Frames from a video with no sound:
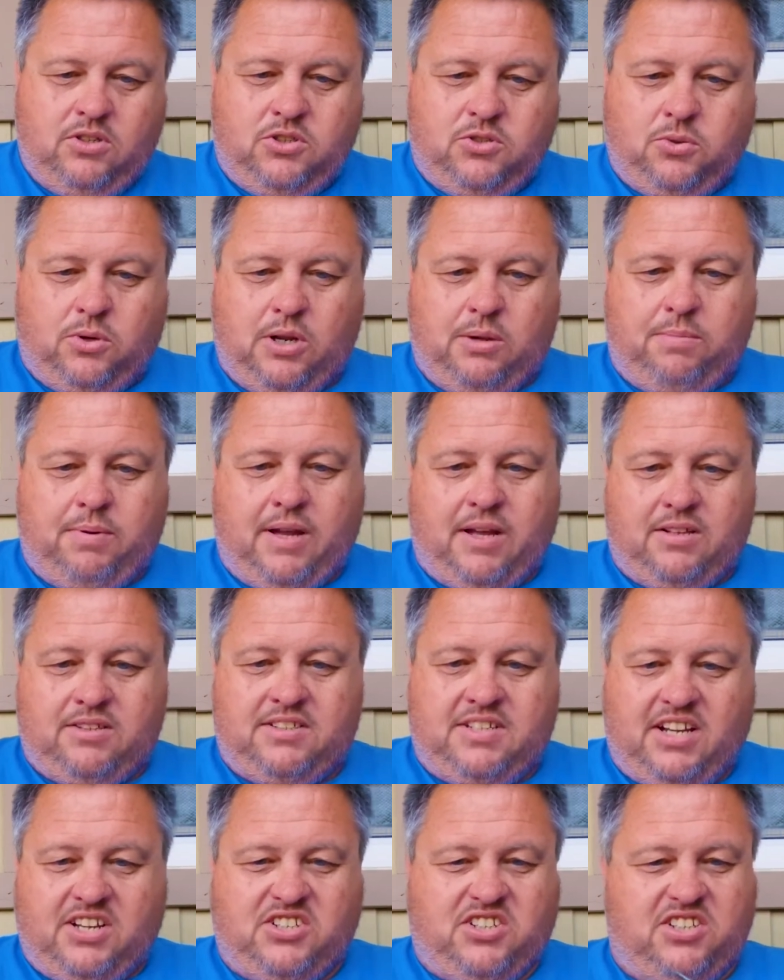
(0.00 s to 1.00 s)
20-pound
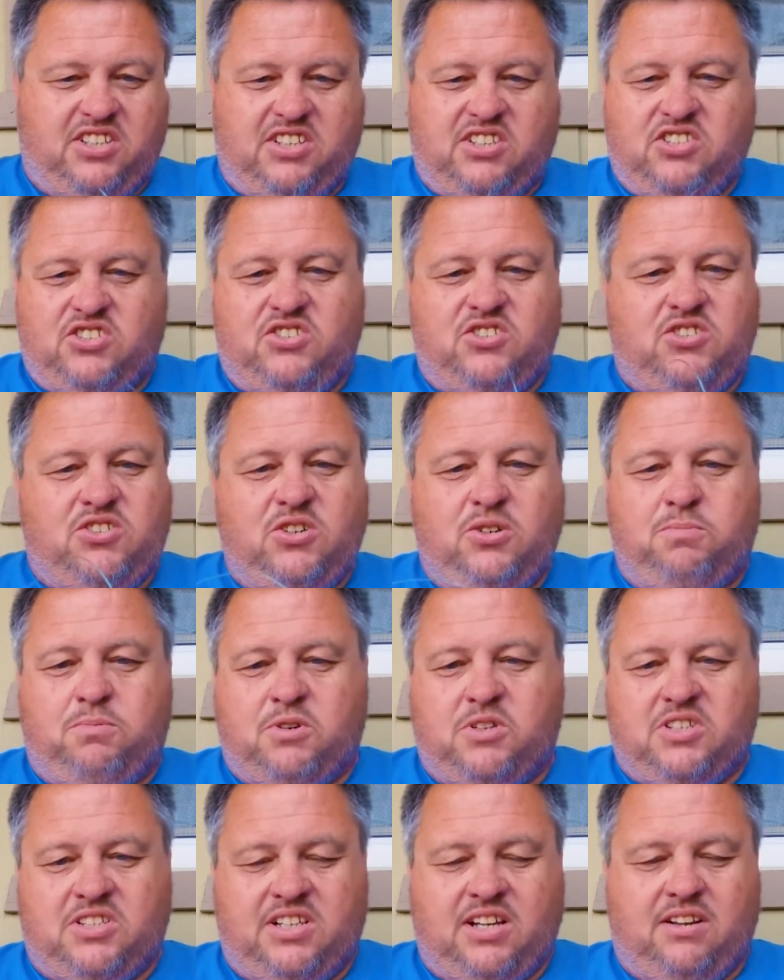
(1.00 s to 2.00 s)
section that's
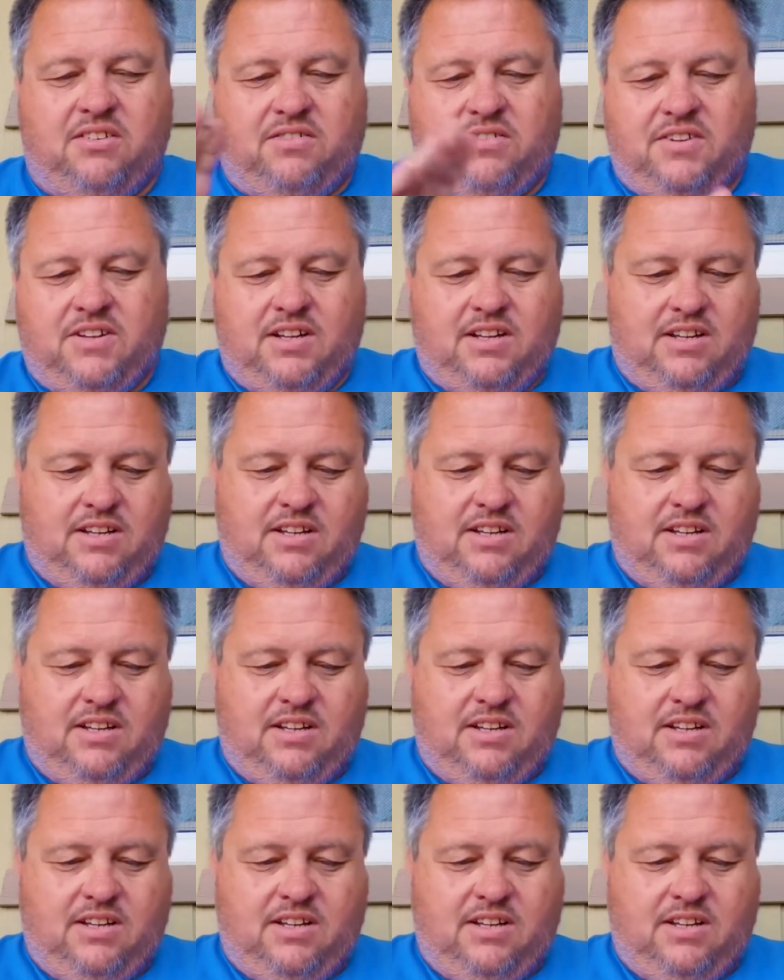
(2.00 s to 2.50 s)
super stiff,